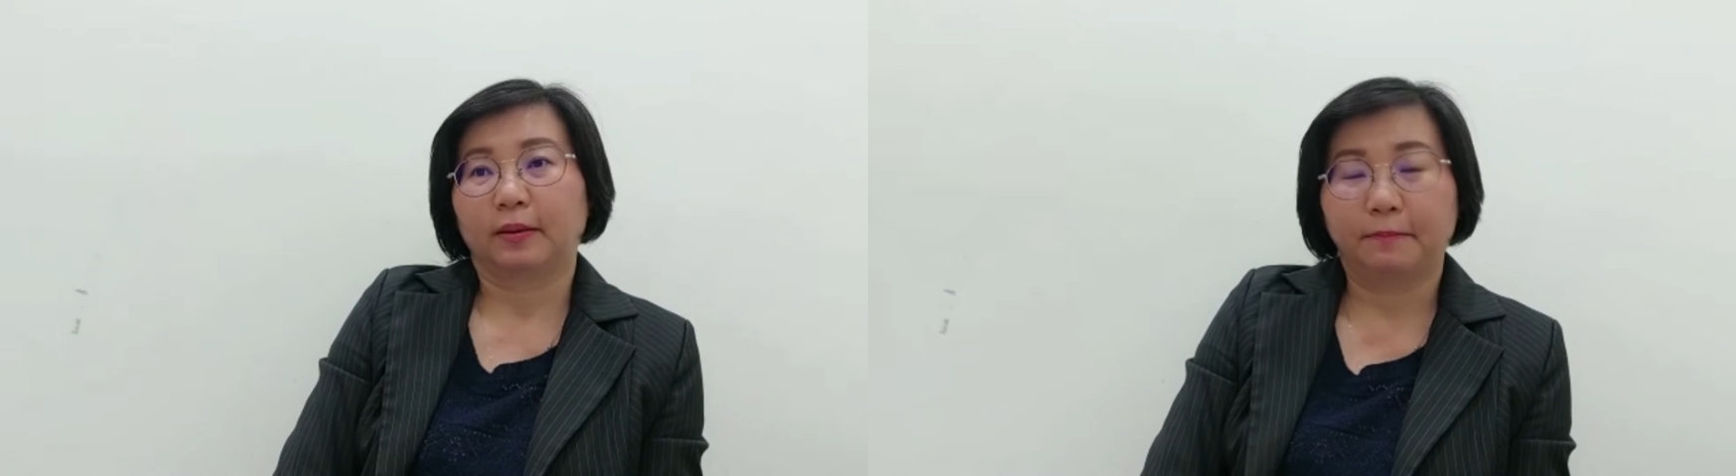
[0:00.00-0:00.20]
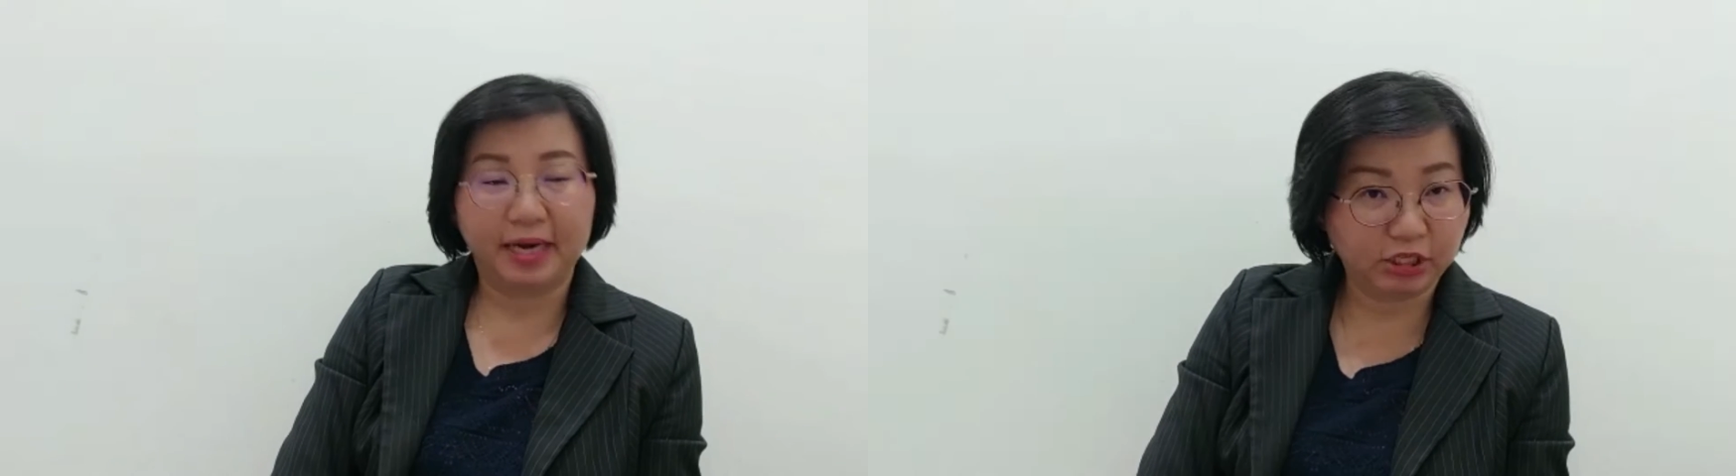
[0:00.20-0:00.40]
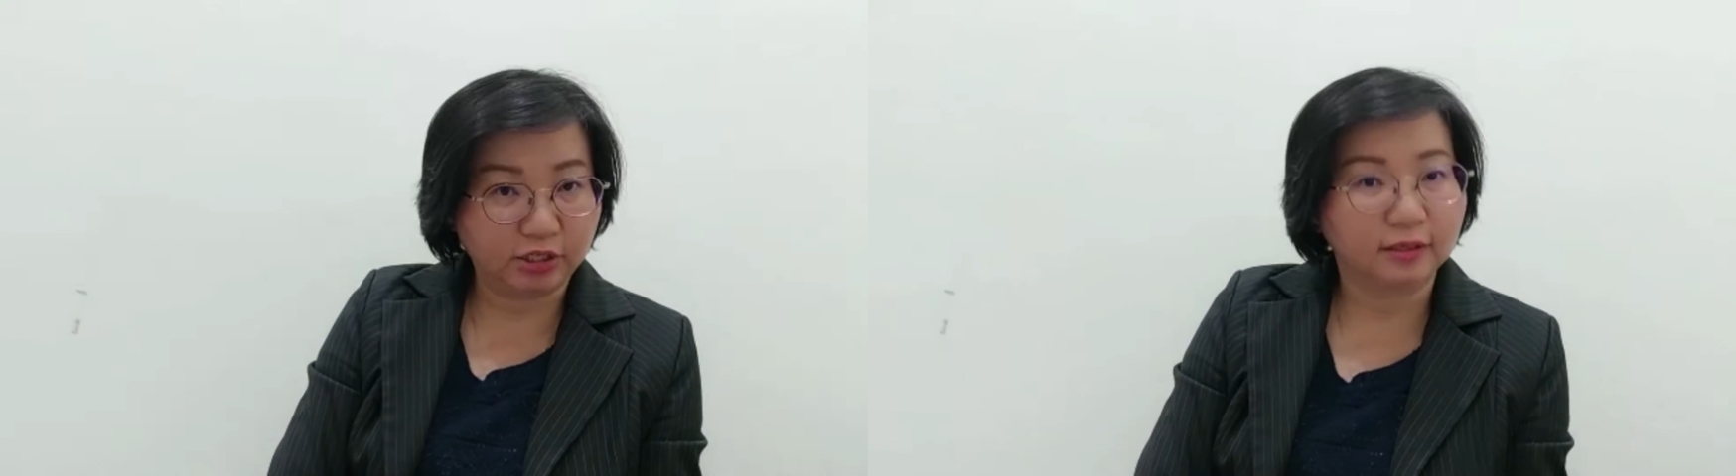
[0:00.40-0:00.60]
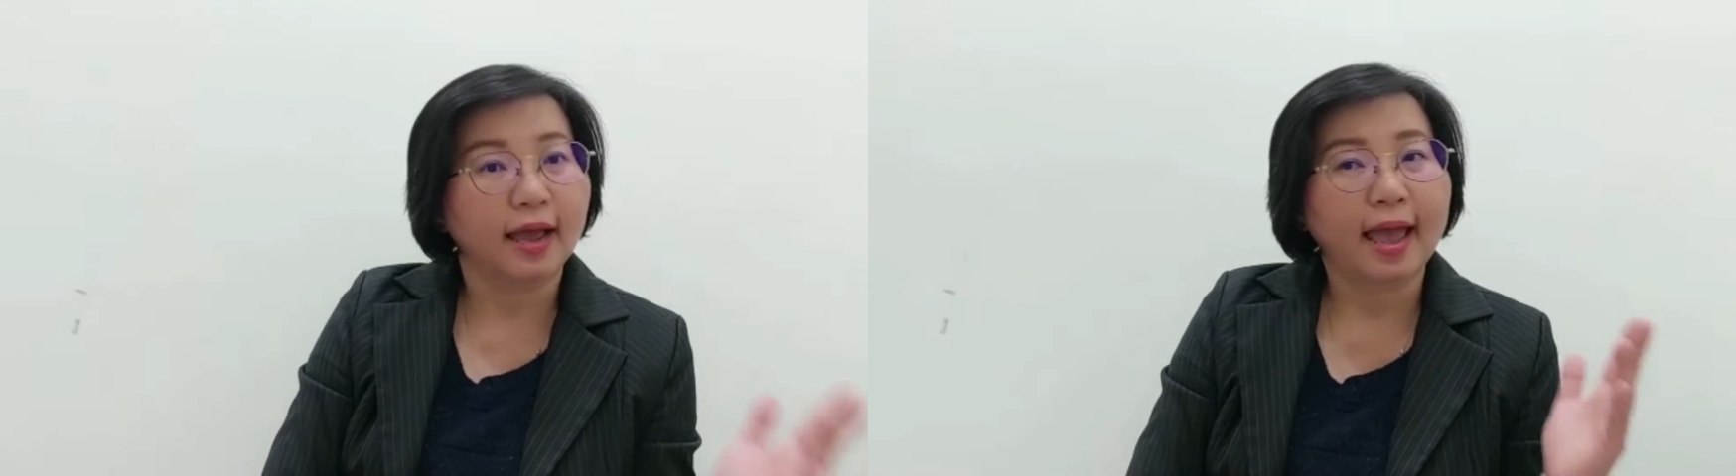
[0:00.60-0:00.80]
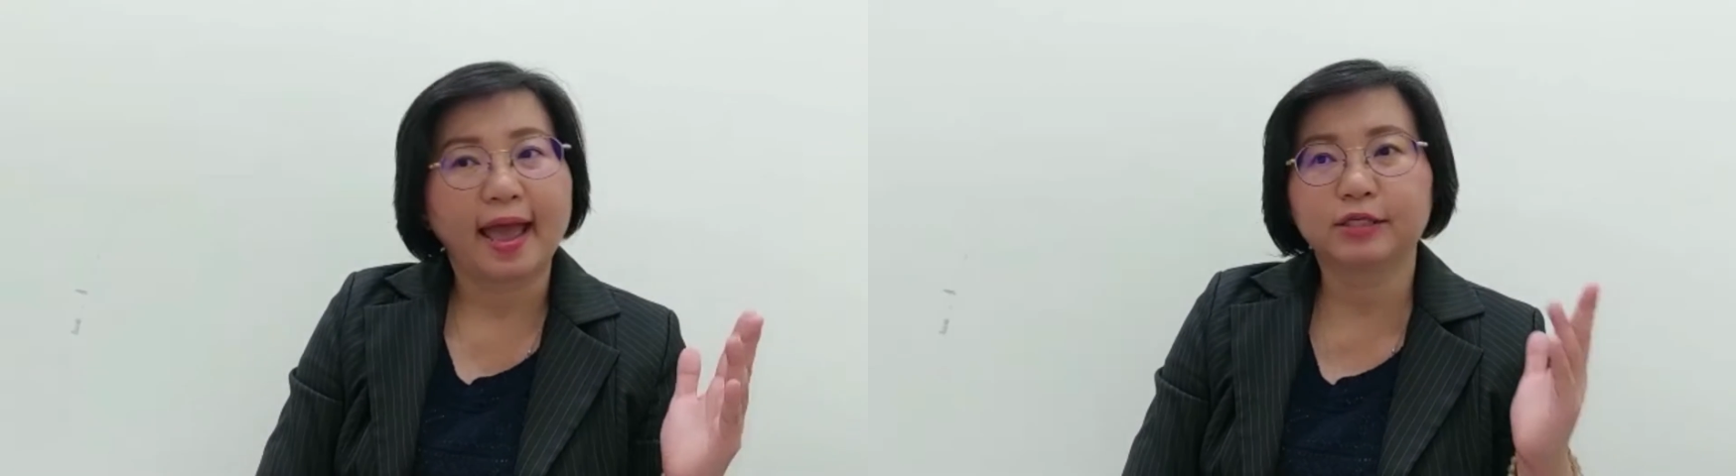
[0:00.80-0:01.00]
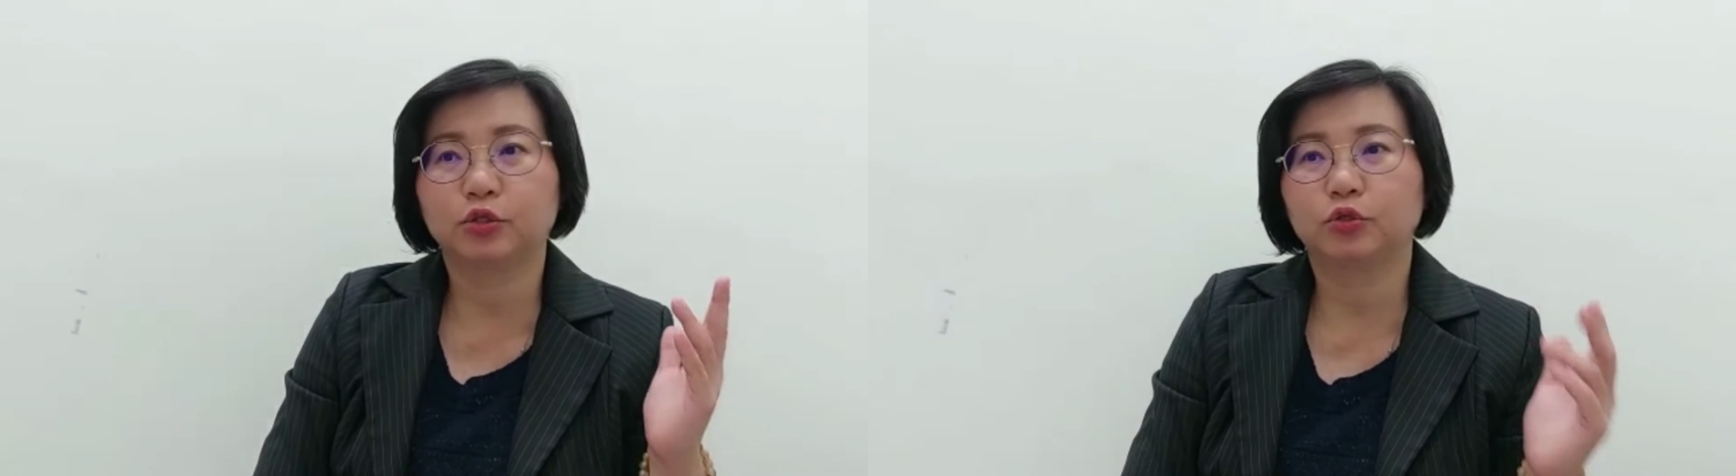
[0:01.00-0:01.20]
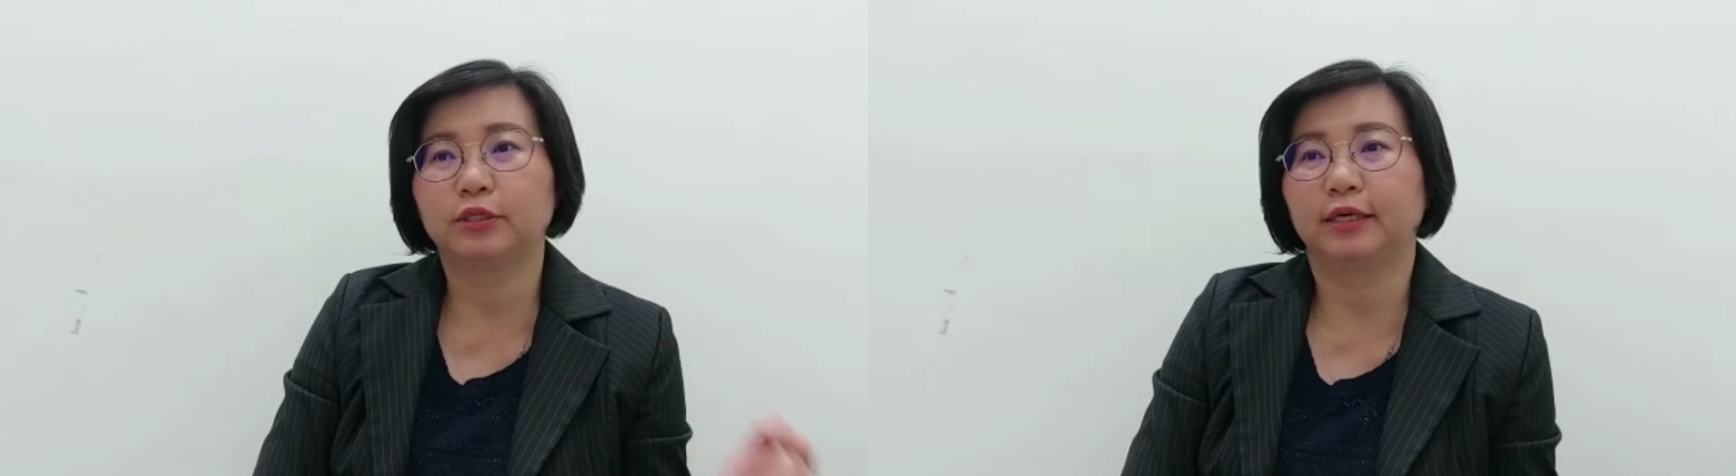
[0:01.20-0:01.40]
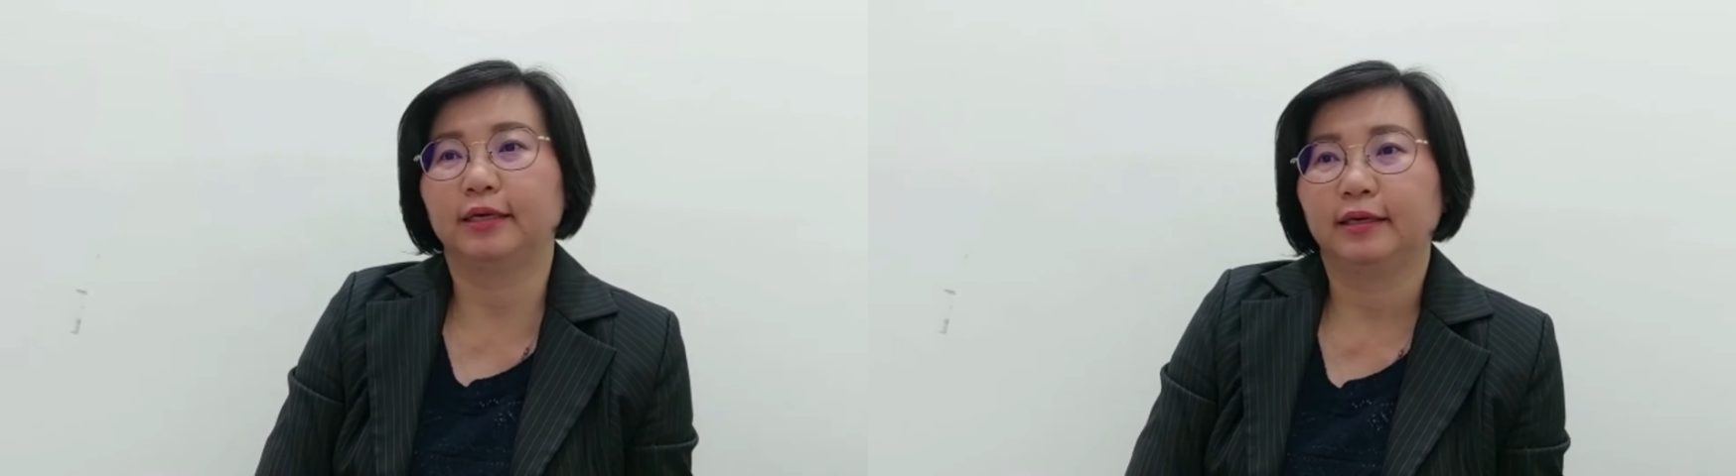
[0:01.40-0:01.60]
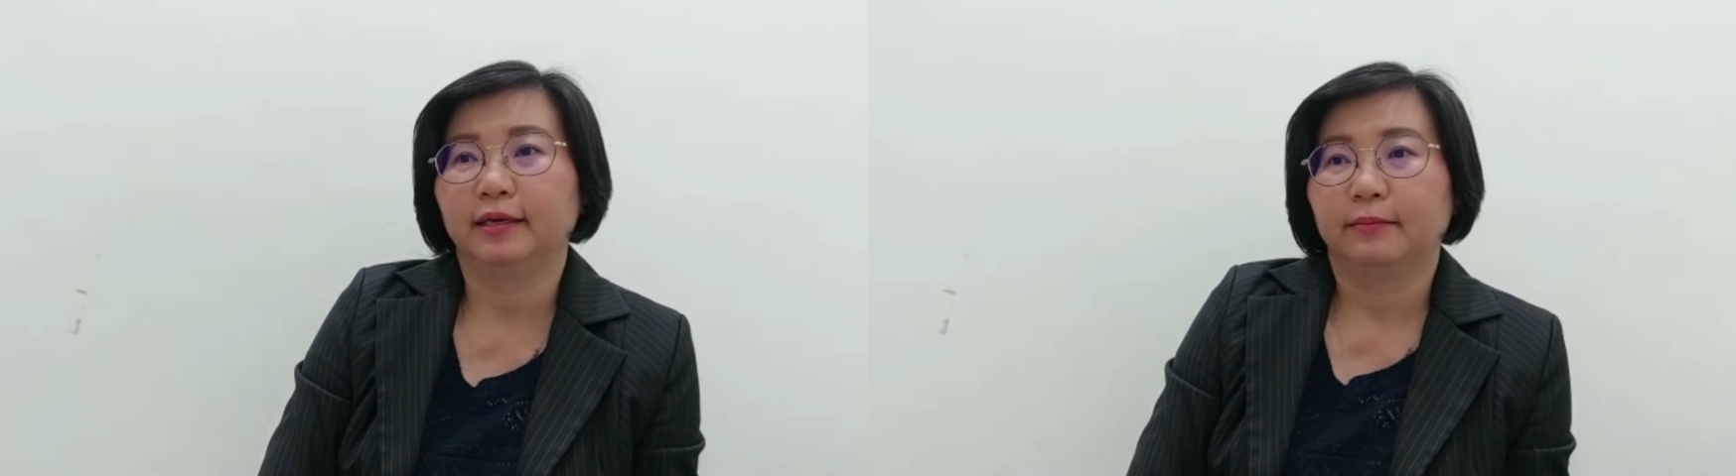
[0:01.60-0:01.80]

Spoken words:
Malaysia has today